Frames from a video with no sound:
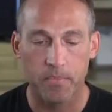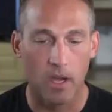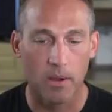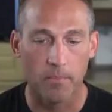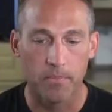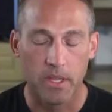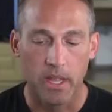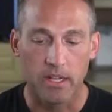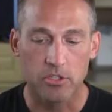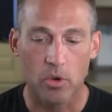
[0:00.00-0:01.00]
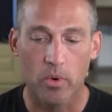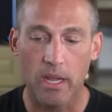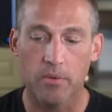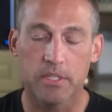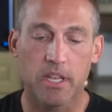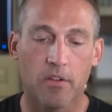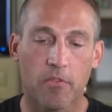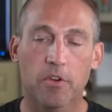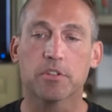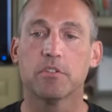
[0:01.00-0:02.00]
And so what I would say,
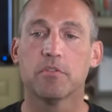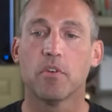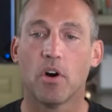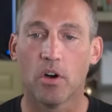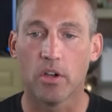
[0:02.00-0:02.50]
first of all,